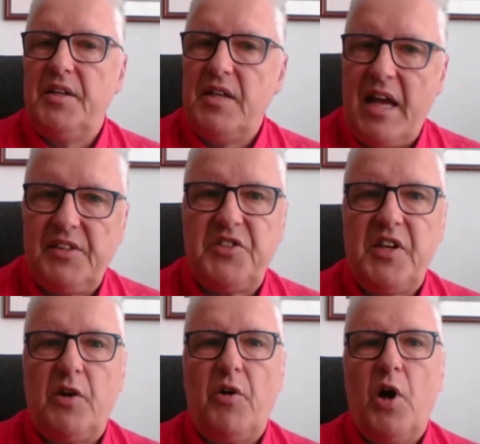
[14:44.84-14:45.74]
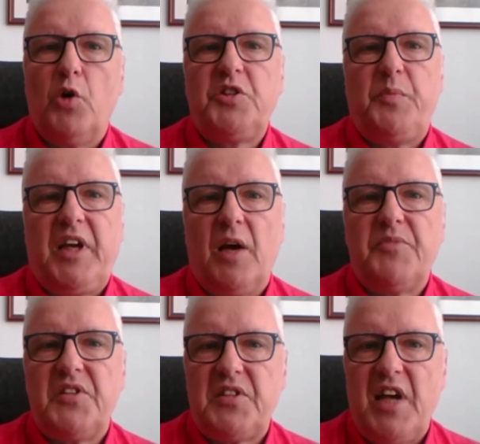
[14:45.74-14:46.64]
net zero, to
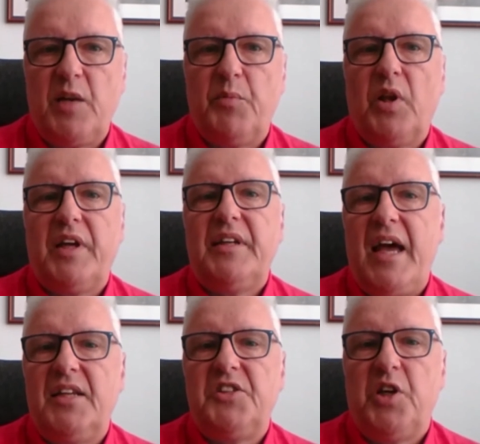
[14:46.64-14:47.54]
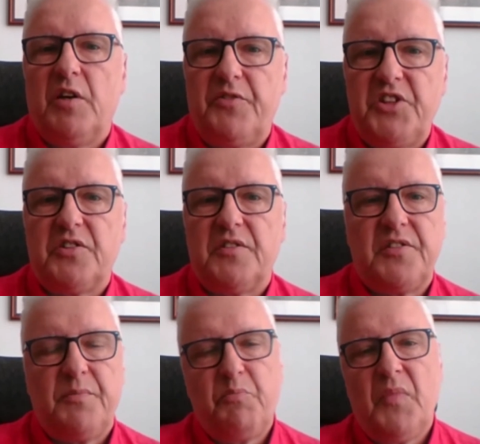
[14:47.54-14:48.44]
become sustainable and energy
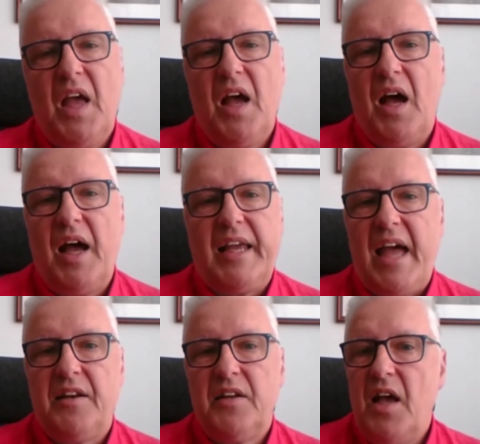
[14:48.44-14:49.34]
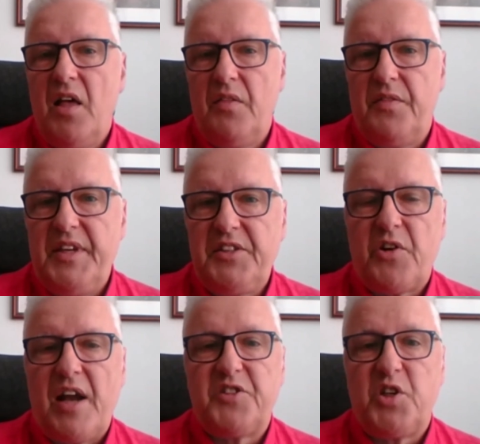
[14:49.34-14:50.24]
efficient. Again,
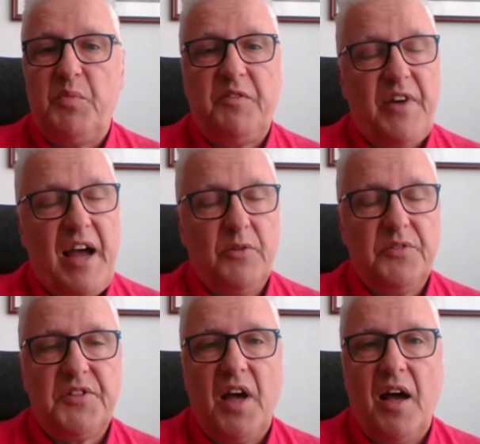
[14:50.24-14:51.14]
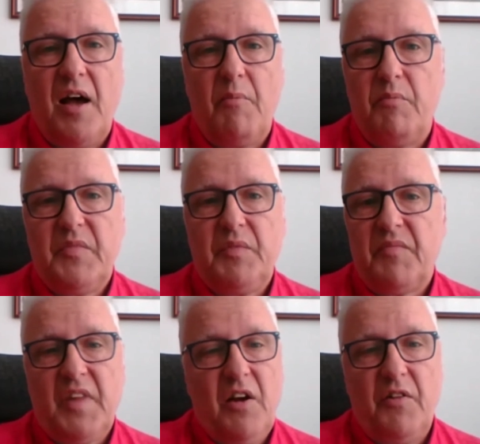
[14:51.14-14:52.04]
these grants can be found
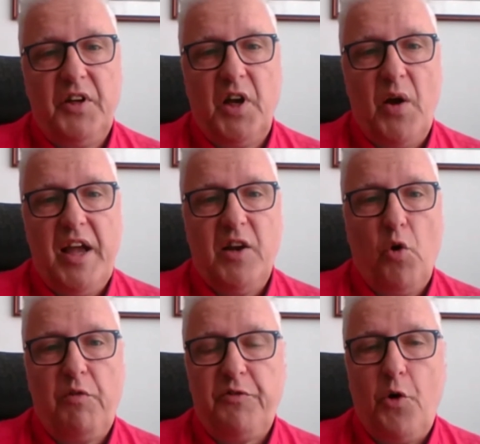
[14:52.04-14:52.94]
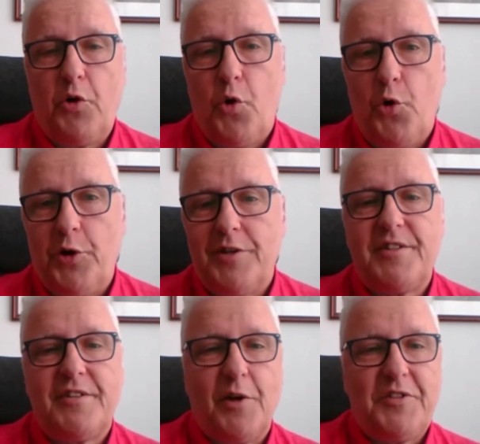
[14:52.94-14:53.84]
in all four
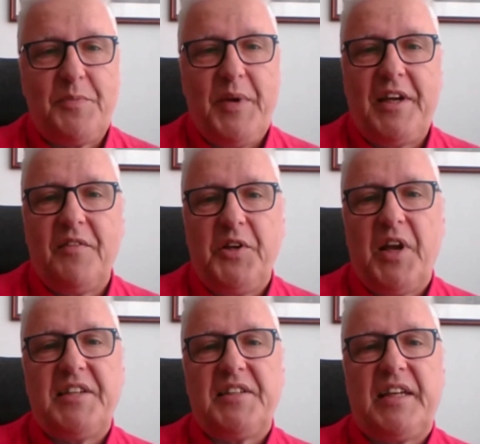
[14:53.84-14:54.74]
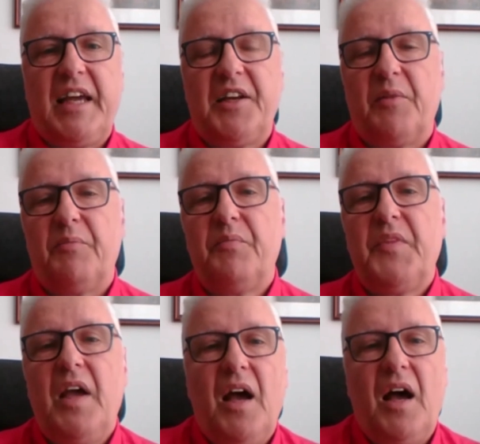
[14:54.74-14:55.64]
corners, so to speak, of the United Kingdom.
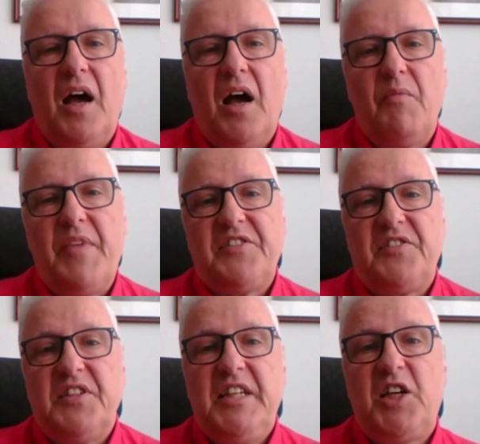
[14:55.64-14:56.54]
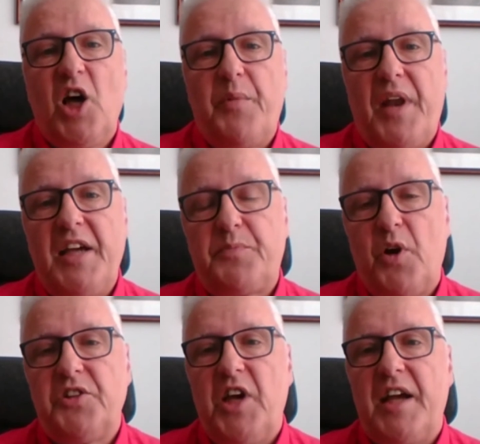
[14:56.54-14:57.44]
There's the Decarbonise
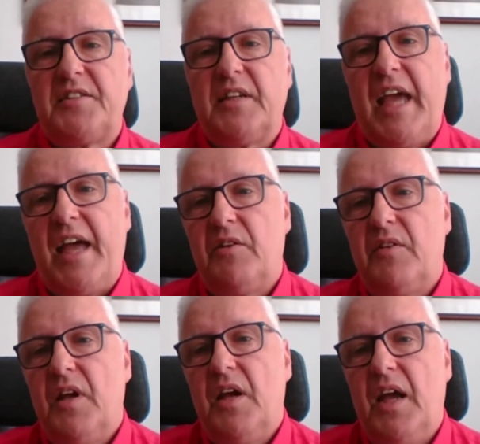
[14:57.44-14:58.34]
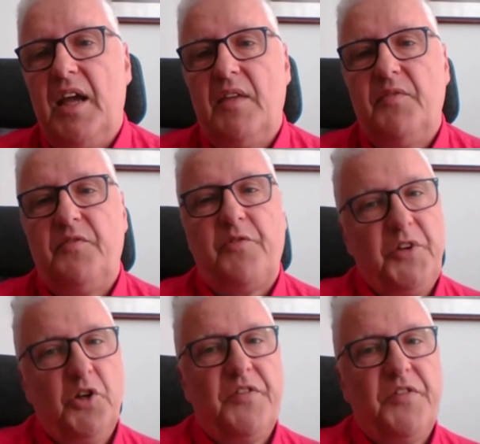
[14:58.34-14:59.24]
project, again,
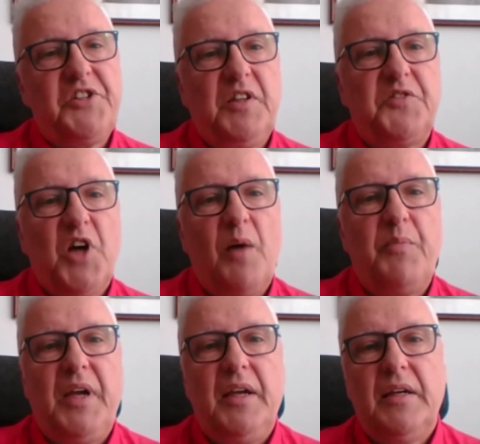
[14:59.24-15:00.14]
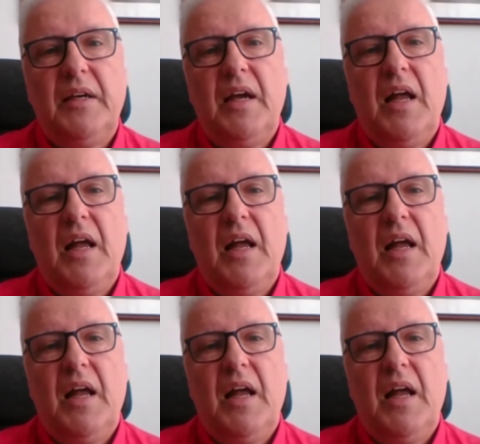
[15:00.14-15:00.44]
from the University of Derby,